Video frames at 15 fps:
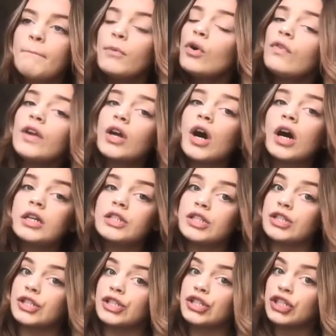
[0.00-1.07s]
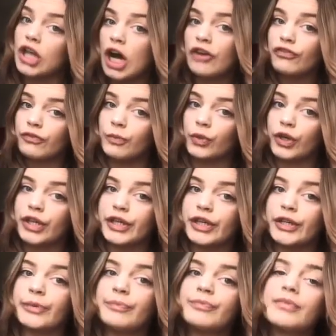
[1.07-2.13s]
Moving on to sophomore
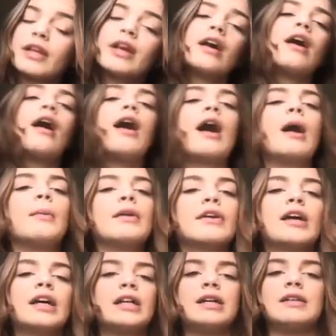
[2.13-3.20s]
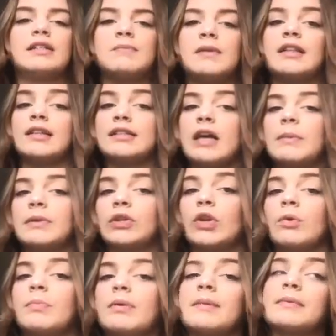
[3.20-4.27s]
year, I'm going to kind of speed this up a
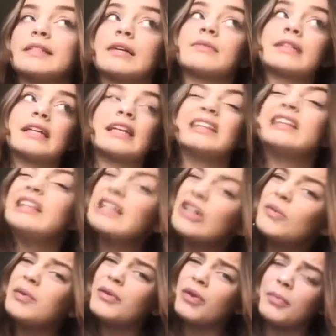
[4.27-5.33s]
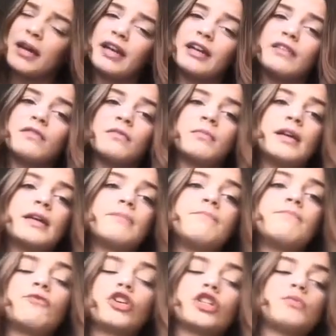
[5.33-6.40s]
little bit because I was getting a little bit repetitive in my
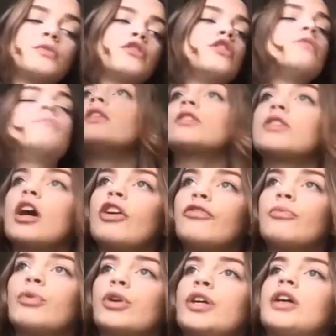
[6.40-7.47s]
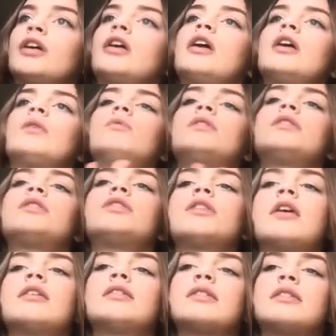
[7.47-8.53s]
freshman year. Sophomore year, it was
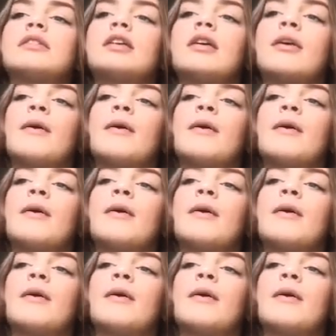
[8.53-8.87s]
just,